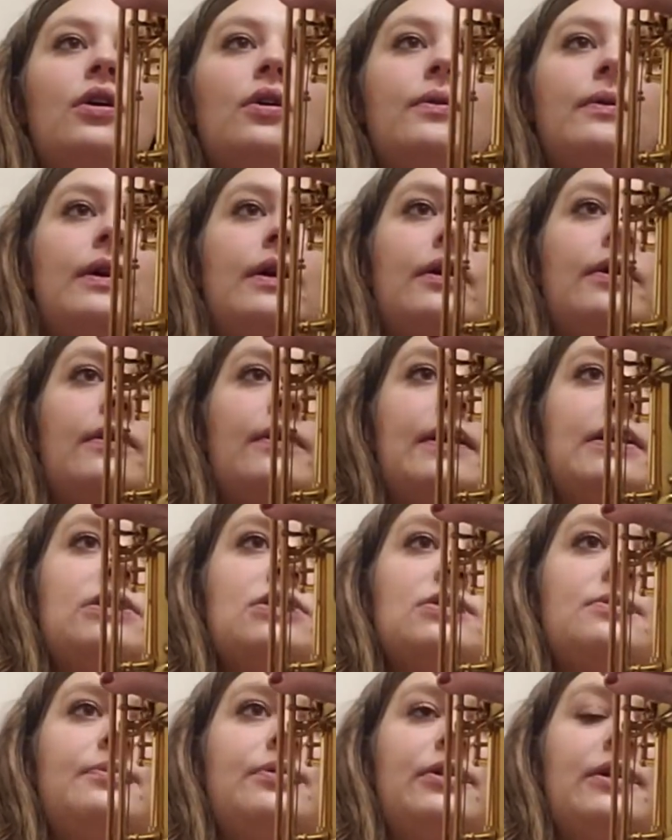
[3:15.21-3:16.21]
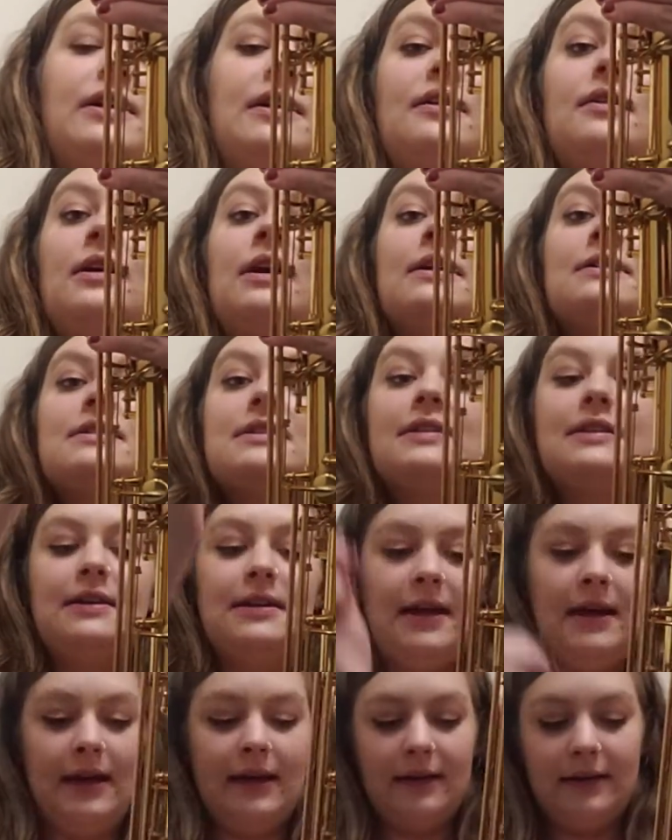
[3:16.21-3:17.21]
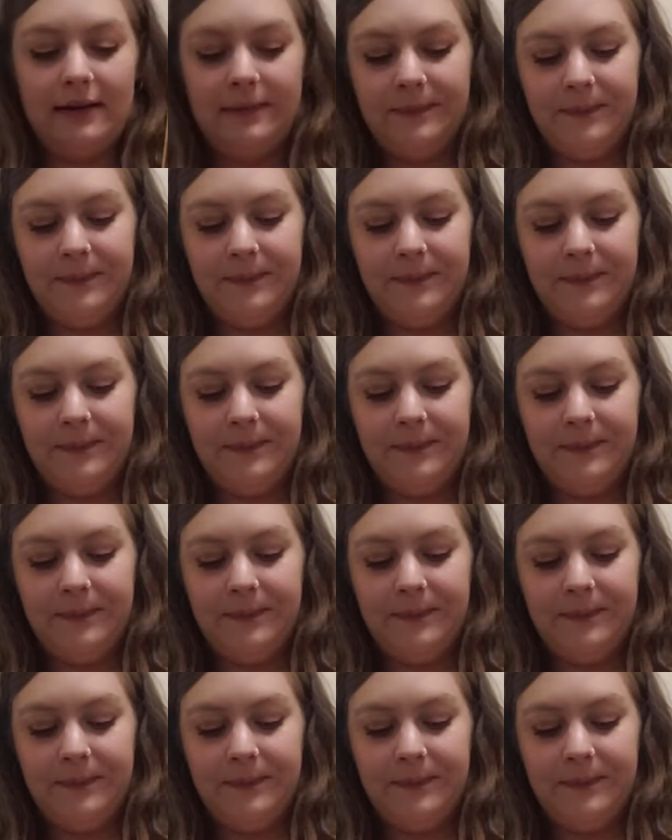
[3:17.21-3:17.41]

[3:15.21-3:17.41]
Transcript: you're going to put it onto the neck.